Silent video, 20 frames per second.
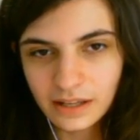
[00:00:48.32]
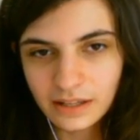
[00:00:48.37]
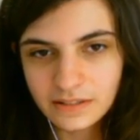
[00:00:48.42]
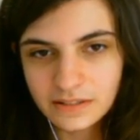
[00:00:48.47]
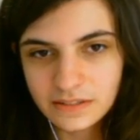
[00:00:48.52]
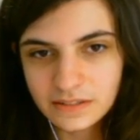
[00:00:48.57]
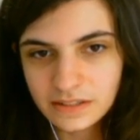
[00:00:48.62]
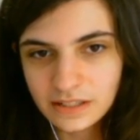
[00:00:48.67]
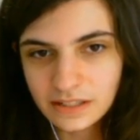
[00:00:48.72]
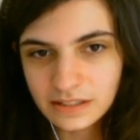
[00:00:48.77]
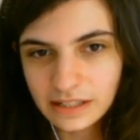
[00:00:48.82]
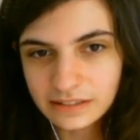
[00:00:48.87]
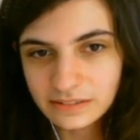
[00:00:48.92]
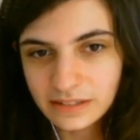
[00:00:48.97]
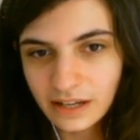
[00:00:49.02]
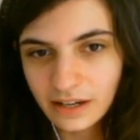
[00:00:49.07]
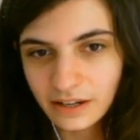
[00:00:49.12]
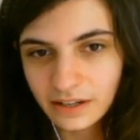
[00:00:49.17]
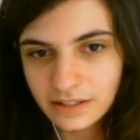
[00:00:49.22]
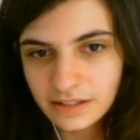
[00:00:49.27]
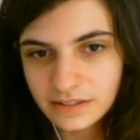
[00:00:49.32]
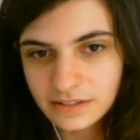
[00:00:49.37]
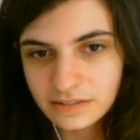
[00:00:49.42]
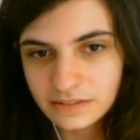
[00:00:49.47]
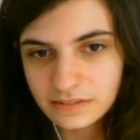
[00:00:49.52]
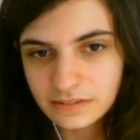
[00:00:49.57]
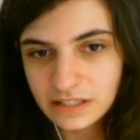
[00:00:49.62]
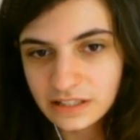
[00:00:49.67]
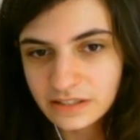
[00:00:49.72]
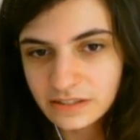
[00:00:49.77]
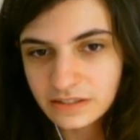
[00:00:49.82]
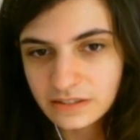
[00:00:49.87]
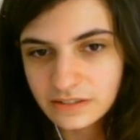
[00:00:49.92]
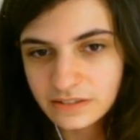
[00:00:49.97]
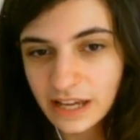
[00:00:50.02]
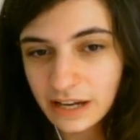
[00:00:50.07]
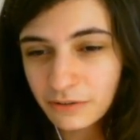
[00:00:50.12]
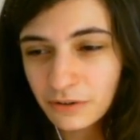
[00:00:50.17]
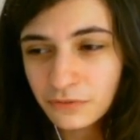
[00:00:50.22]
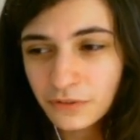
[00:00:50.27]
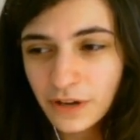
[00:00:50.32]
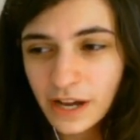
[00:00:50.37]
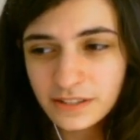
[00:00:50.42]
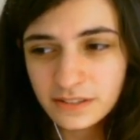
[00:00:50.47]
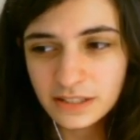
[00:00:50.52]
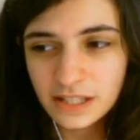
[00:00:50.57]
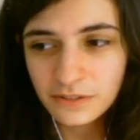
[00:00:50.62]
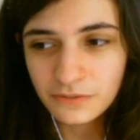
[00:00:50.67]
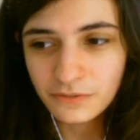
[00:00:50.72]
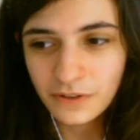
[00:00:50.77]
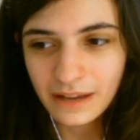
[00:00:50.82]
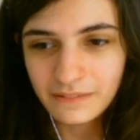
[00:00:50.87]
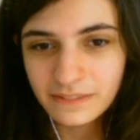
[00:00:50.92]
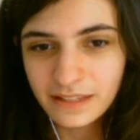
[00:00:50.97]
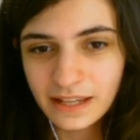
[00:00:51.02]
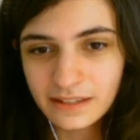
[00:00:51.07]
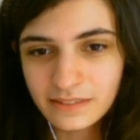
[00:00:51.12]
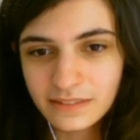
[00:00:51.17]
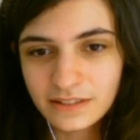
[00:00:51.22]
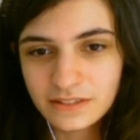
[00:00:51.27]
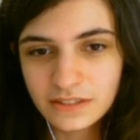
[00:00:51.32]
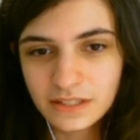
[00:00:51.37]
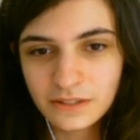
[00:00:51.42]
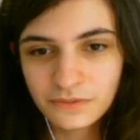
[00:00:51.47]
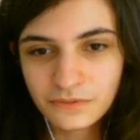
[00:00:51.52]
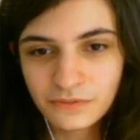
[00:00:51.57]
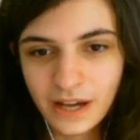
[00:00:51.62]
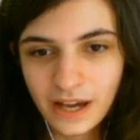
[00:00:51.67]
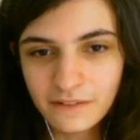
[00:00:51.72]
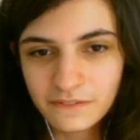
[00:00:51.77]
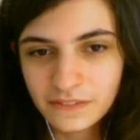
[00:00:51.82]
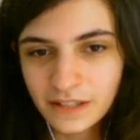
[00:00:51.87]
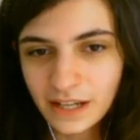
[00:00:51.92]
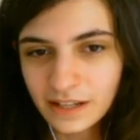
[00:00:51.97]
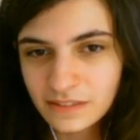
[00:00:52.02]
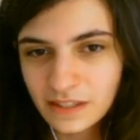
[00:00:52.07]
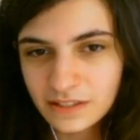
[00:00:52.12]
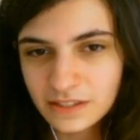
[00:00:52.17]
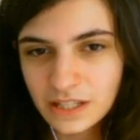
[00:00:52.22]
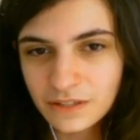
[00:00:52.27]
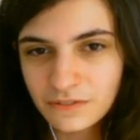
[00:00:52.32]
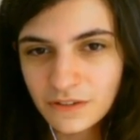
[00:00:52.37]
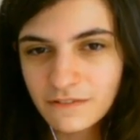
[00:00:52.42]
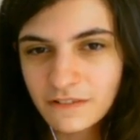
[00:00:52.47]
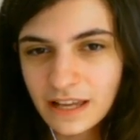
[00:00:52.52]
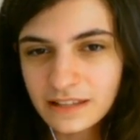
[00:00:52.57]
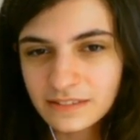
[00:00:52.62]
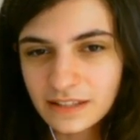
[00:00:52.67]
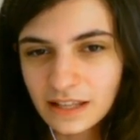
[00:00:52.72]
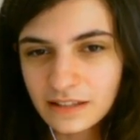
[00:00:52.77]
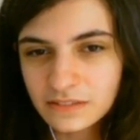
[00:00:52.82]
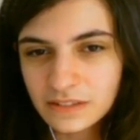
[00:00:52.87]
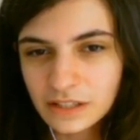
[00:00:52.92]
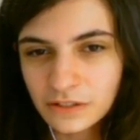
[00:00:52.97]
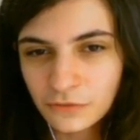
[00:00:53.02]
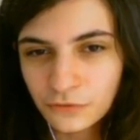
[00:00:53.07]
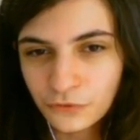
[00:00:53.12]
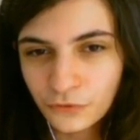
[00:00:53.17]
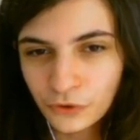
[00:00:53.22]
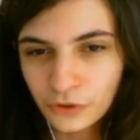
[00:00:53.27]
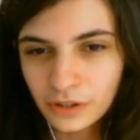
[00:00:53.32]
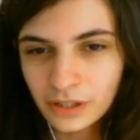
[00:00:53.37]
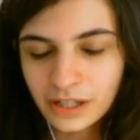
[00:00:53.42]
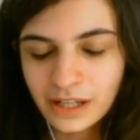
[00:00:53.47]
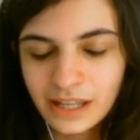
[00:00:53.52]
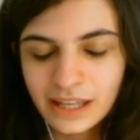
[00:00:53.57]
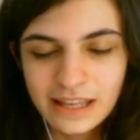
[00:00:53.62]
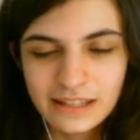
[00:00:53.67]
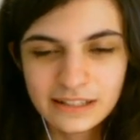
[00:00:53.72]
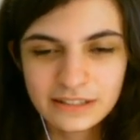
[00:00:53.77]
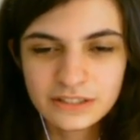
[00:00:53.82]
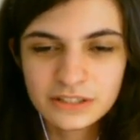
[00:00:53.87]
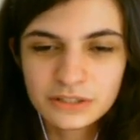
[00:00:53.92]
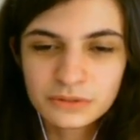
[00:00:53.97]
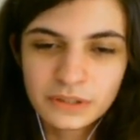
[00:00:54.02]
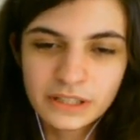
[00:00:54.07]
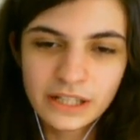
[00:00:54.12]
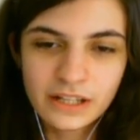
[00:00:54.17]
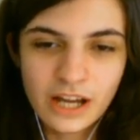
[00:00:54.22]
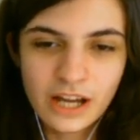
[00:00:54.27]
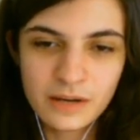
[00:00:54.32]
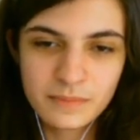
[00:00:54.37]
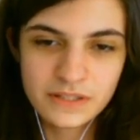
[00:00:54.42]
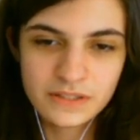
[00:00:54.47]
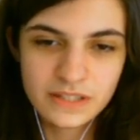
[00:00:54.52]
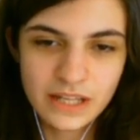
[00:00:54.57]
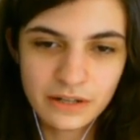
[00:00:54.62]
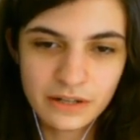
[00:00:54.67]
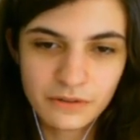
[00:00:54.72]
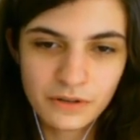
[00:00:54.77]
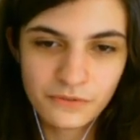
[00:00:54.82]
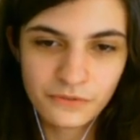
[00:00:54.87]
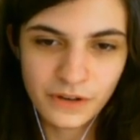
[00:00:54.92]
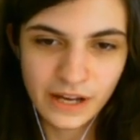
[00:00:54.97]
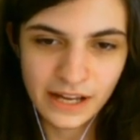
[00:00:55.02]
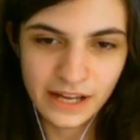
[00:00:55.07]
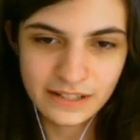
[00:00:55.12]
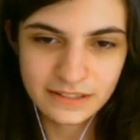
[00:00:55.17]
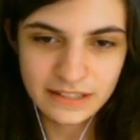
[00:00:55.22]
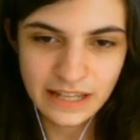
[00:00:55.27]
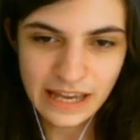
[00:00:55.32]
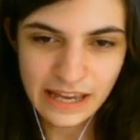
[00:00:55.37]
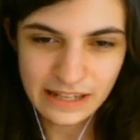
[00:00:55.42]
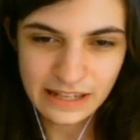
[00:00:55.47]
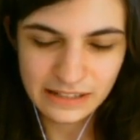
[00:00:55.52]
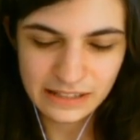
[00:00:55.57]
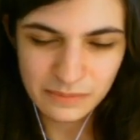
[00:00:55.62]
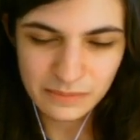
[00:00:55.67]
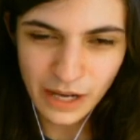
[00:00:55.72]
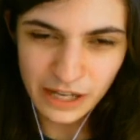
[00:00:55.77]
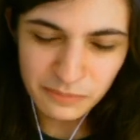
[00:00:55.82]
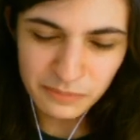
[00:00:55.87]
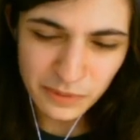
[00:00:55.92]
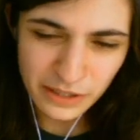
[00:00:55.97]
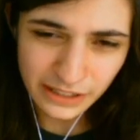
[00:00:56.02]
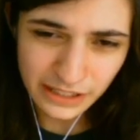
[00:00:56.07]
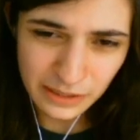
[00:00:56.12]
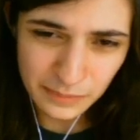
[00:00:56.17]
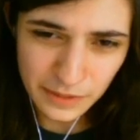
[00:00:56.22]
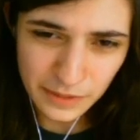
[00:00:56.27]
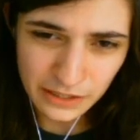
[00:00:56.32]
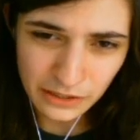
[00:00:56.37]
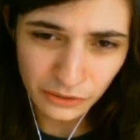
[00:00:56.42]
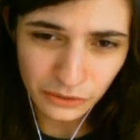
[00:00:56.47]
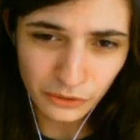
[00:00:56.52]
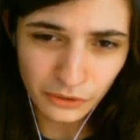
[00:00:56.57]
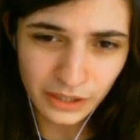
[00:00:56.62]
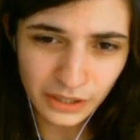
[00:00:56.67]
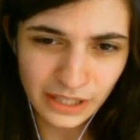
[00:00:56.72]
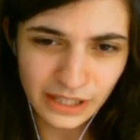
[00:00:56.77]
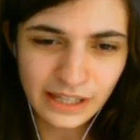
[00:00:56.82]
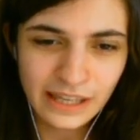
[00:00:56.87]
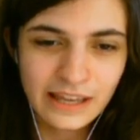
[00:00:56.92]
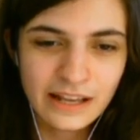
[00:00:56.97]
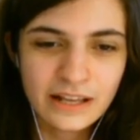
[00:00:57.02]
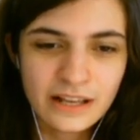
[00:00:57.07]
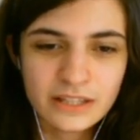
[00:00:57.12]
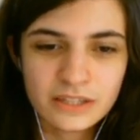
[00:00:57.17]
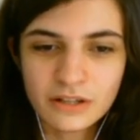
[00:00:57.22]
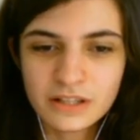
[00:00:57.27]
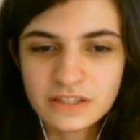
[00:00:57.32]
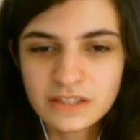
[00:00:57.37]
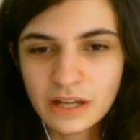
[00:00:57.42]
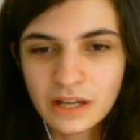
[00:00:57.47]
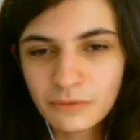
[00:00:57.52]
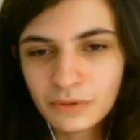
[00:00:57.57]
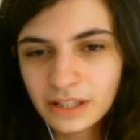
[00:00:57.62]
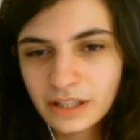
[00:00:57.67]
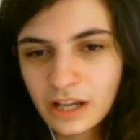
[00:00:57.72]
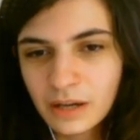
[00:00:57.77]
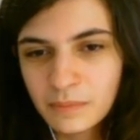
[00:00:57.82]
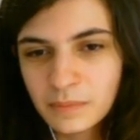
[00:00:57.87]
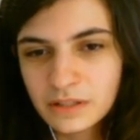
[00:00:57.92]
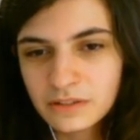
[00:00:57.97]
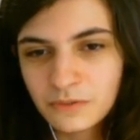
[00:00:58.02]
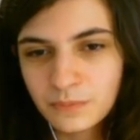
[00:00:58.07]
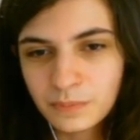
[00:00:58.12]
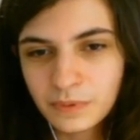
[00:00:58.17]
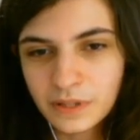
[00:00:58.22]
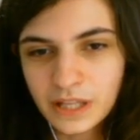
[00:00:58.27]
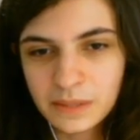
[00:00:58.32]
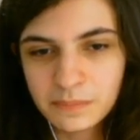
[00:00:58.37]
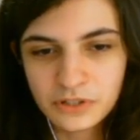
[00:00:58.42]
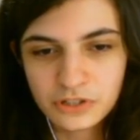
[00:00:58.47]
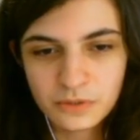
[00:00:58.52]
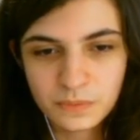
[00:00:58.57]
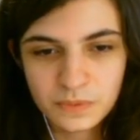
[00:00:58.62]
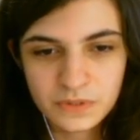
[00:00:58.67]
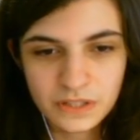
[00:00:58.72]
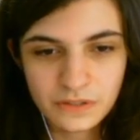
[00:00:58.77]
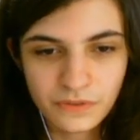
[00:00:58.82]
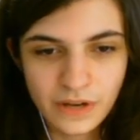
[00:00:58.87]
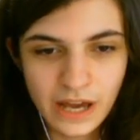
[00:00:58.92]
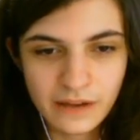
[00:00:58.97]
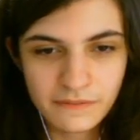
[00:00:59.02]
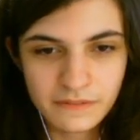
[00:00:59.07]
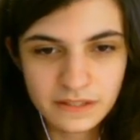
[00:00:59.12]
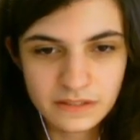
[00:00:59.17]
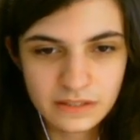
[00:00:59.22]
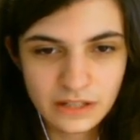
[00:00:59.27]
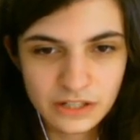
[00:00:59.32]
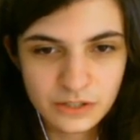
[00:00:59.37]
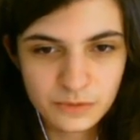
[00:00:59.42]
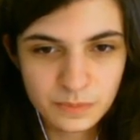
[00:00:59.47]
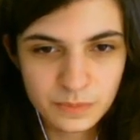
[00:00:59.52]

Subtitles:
see that there is this sacrifice on e5, knight takes e5, knight takes e5, and then d4. That's a really common sacrifice, and that might be a little bit annoying, so it's not really common to play Bishop c5 in such